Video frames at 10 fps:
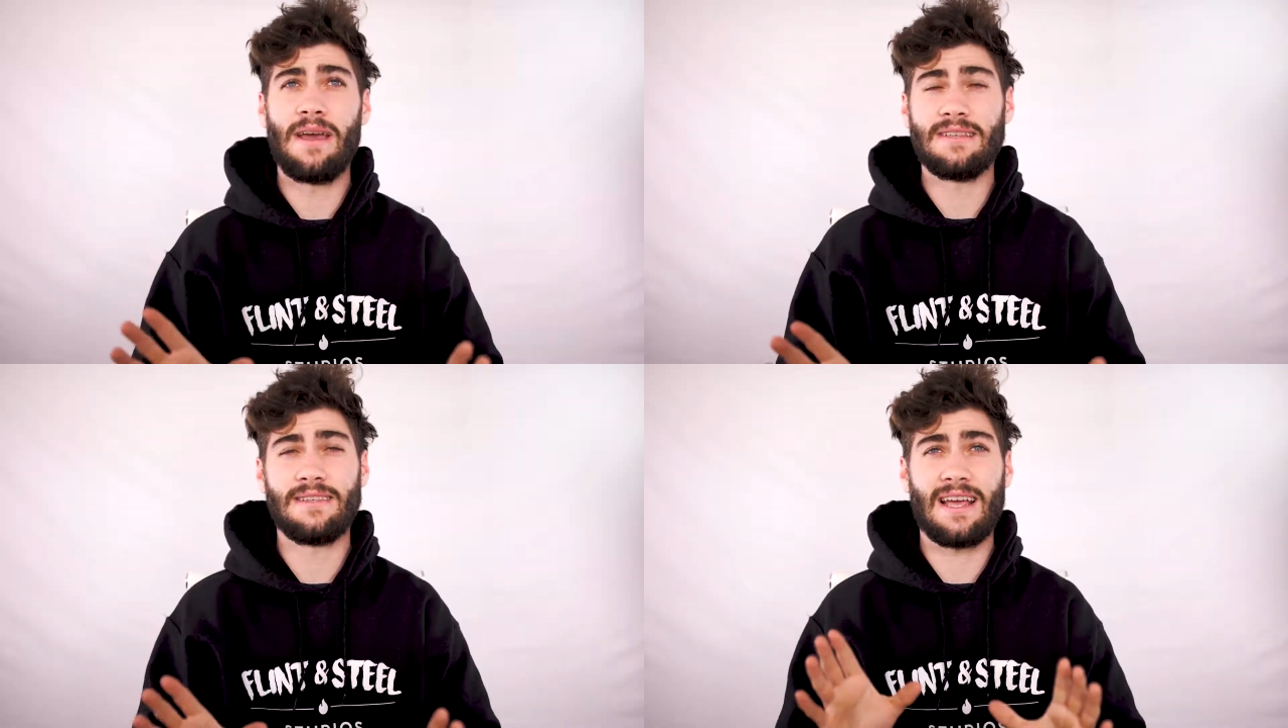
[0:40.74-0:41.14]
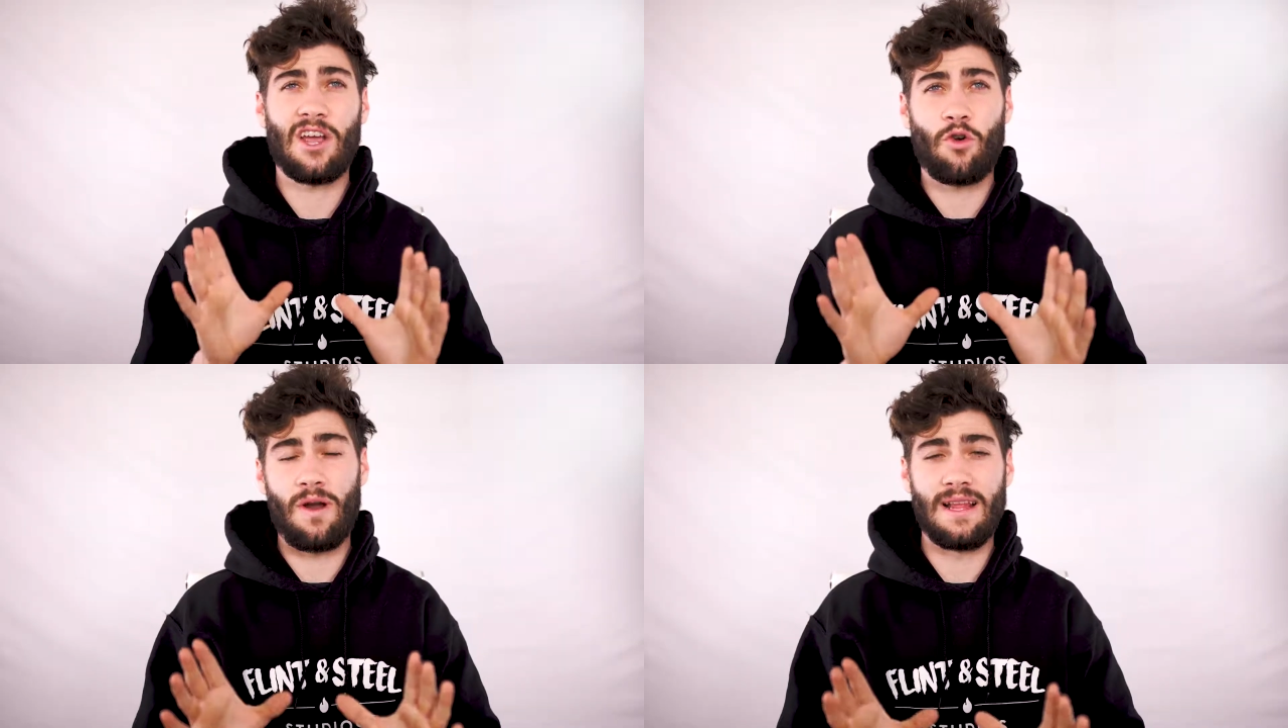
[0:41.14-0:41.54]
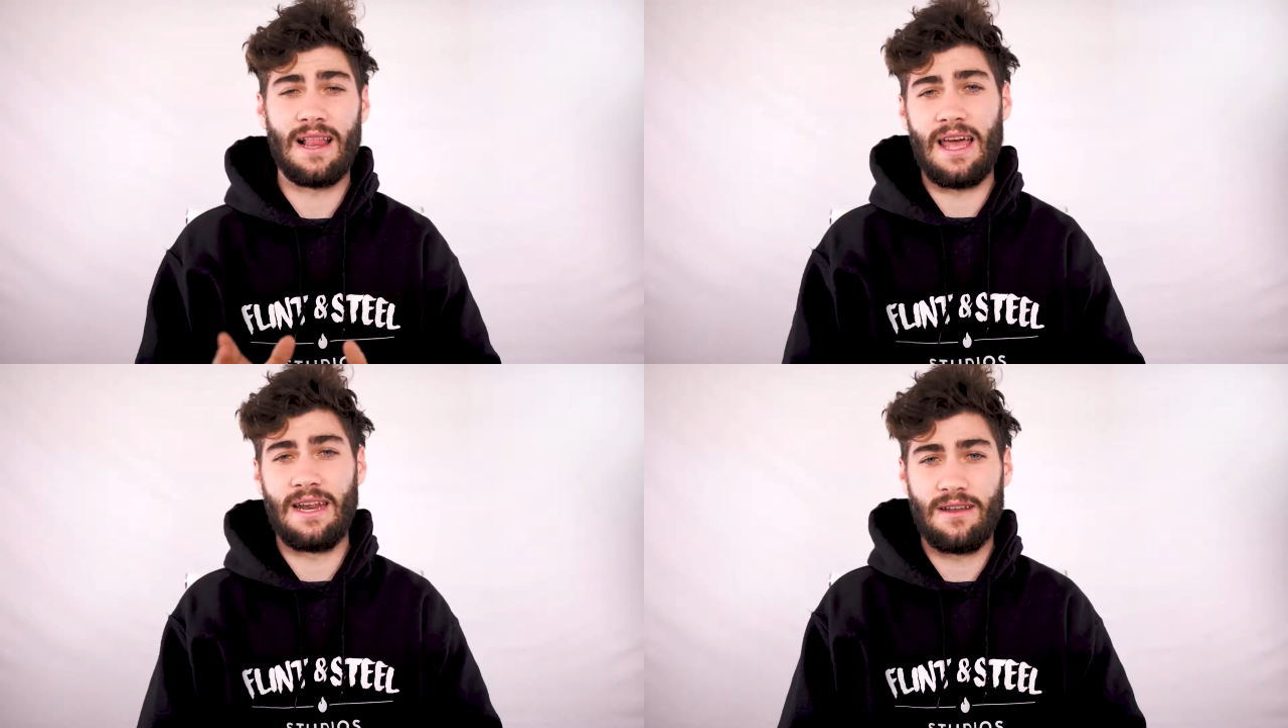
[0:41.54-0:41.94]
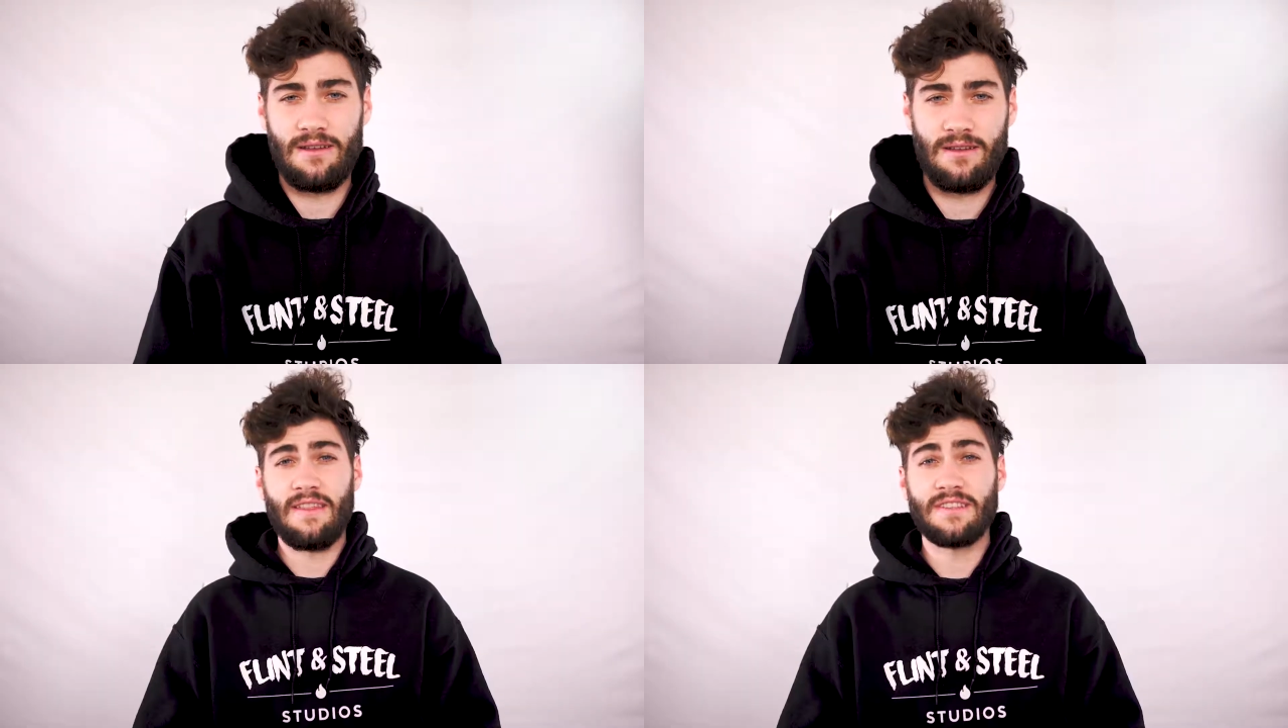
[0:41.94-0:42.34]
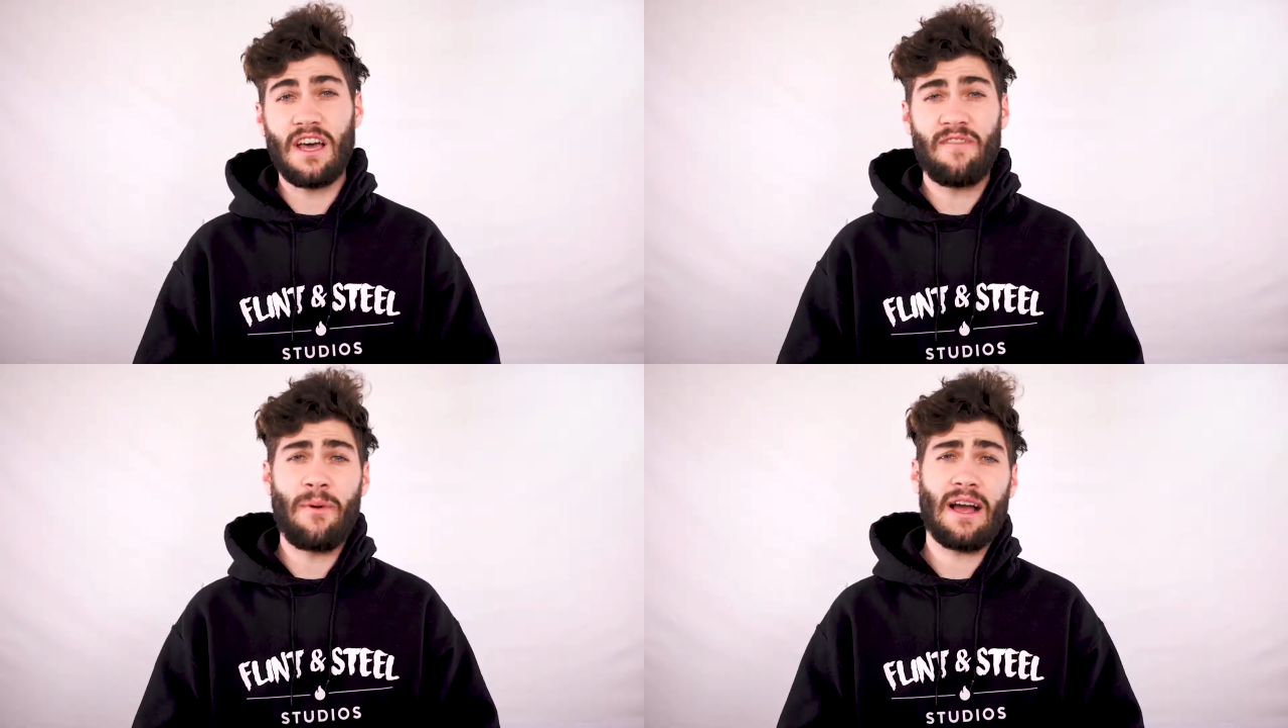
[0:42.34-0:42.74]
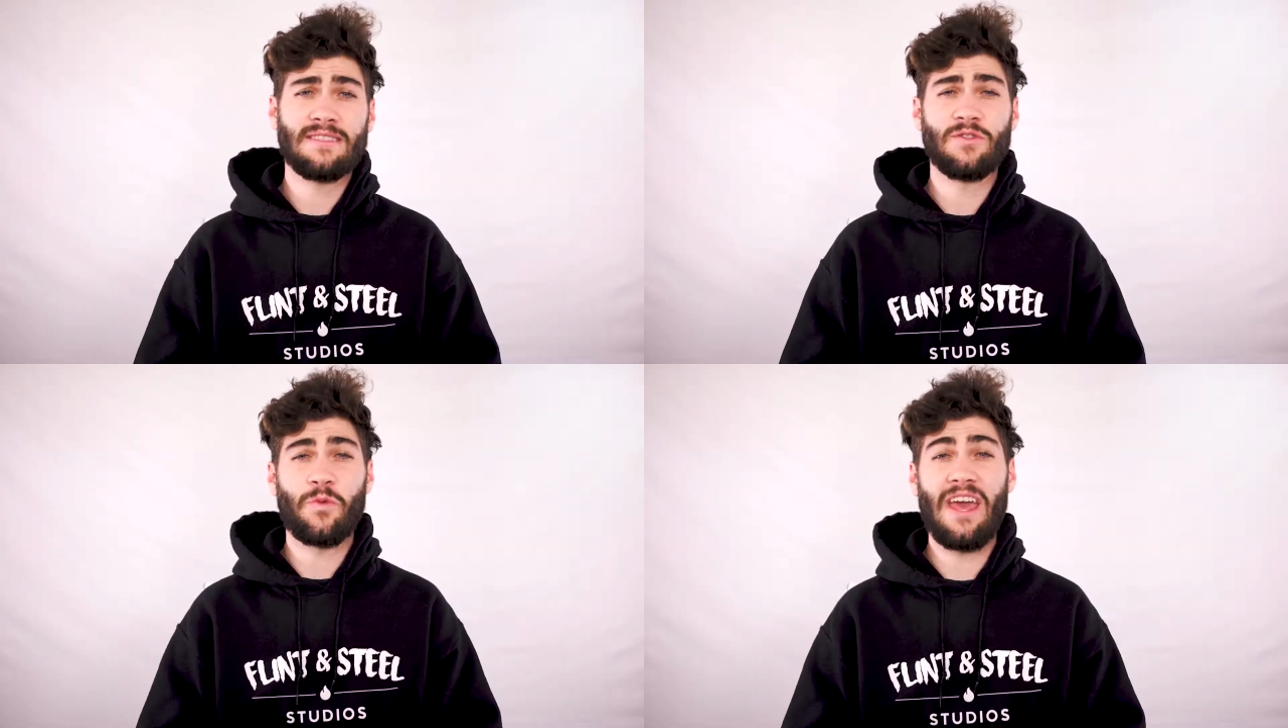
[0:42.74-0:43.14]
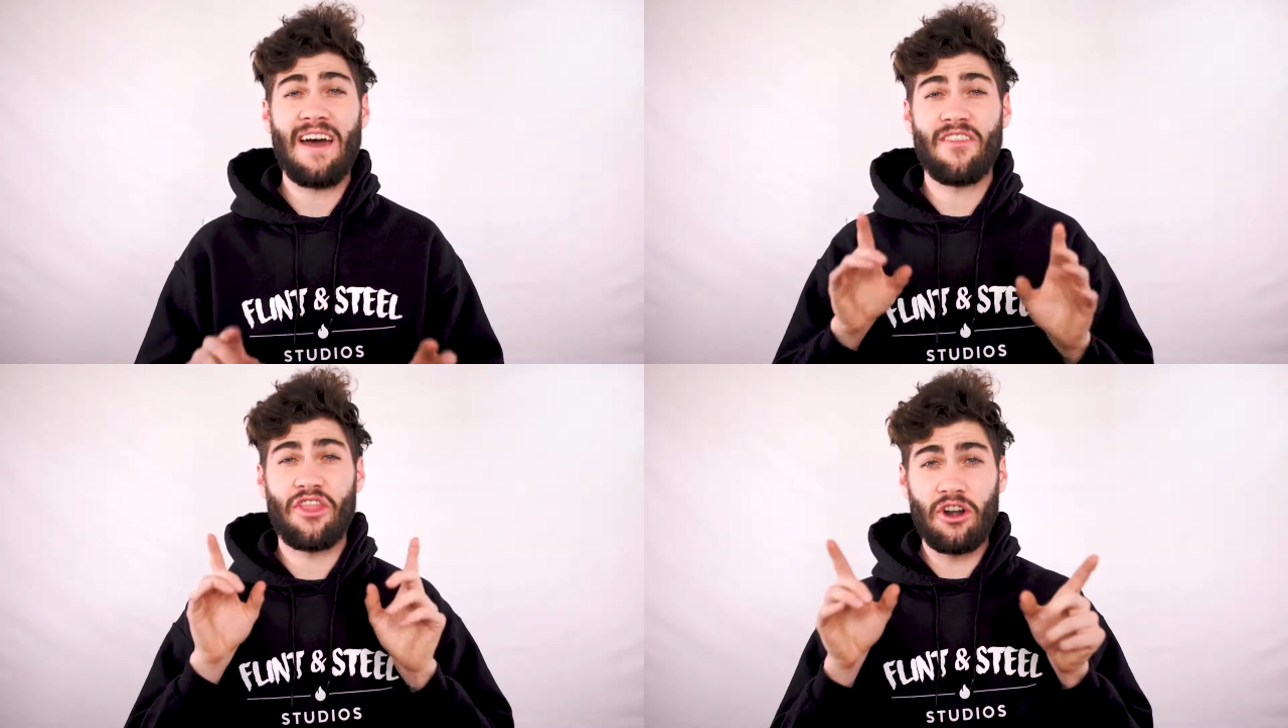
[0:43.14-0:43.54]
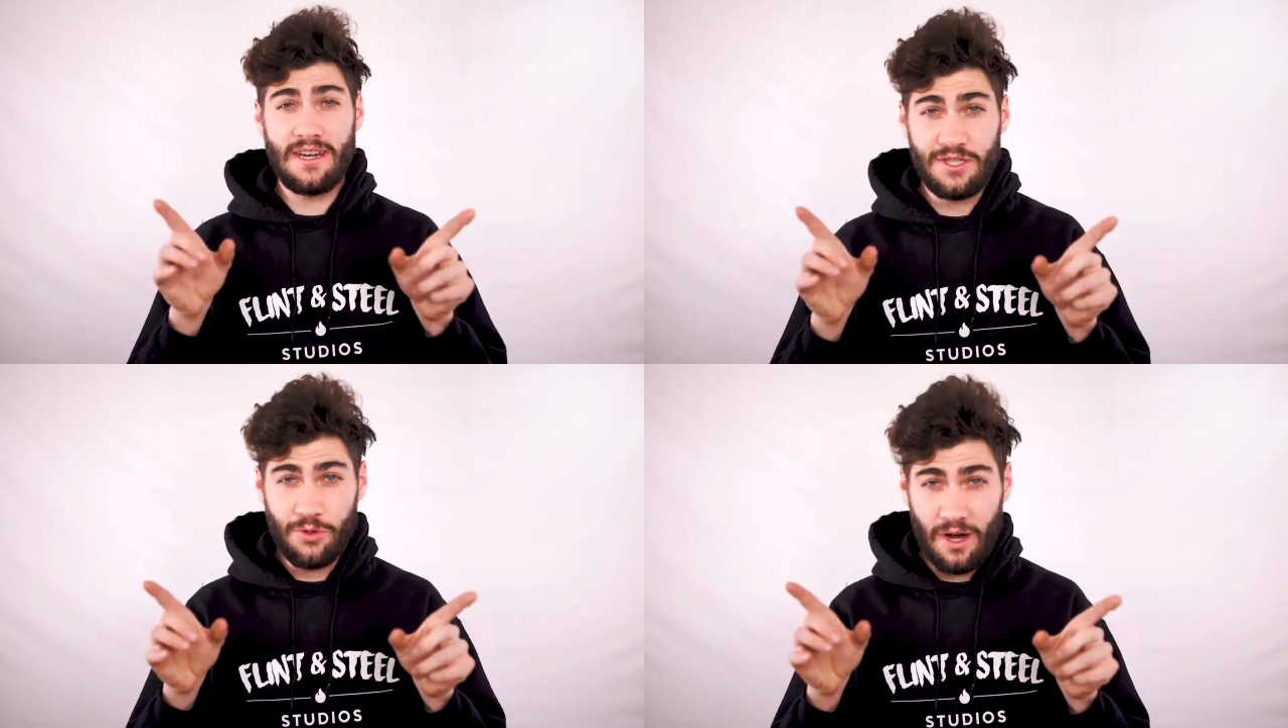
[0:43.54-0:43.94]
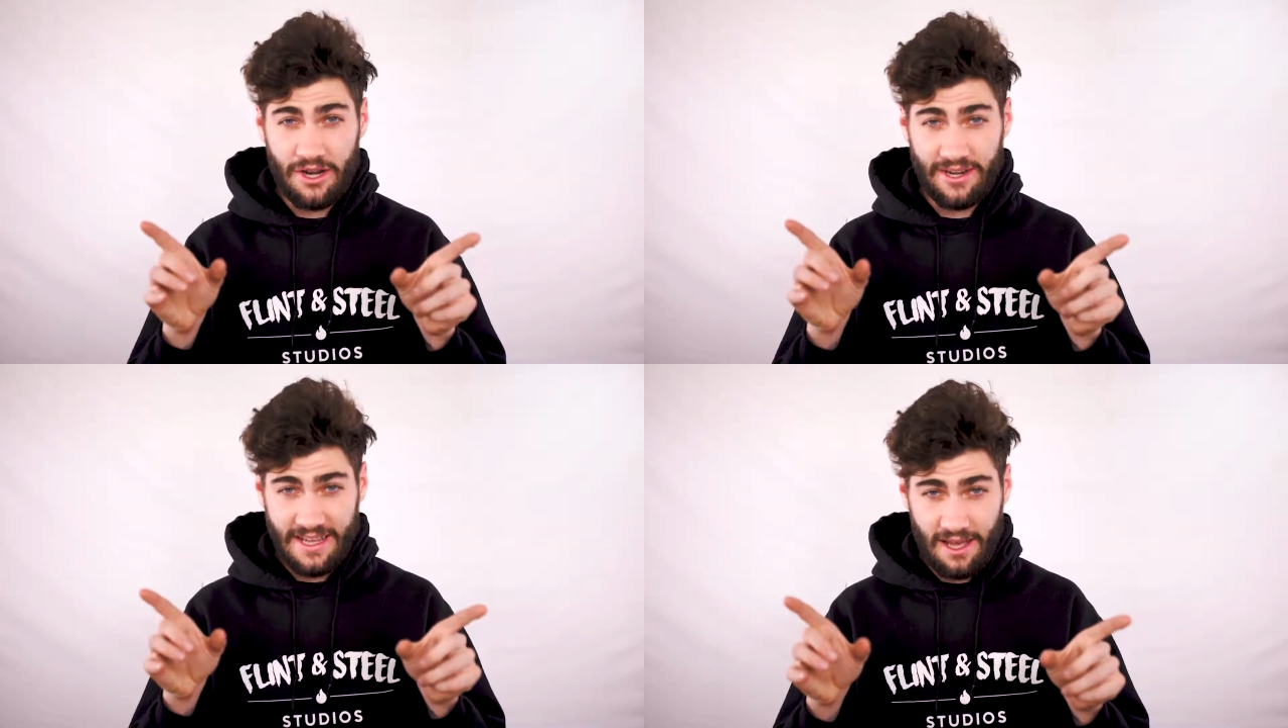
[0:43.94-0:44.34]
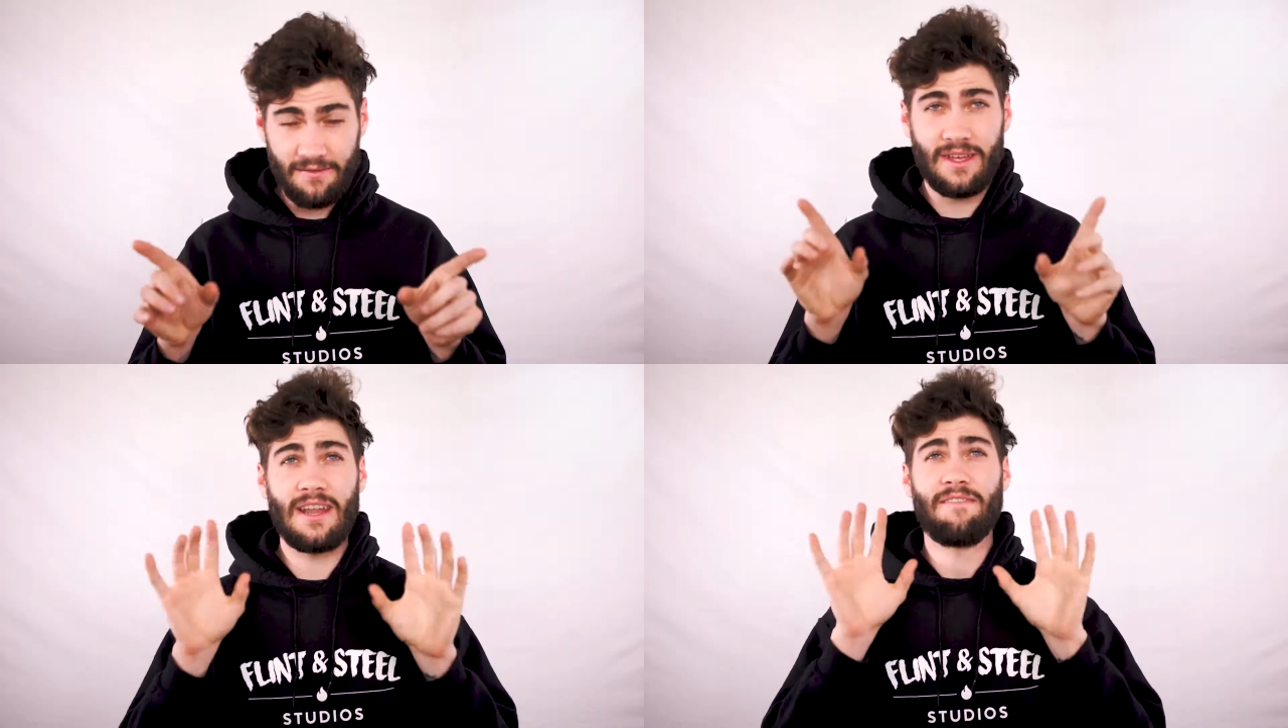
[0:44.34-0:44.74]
basic crane light. In the soft boxes, we have 3200 Kelvin,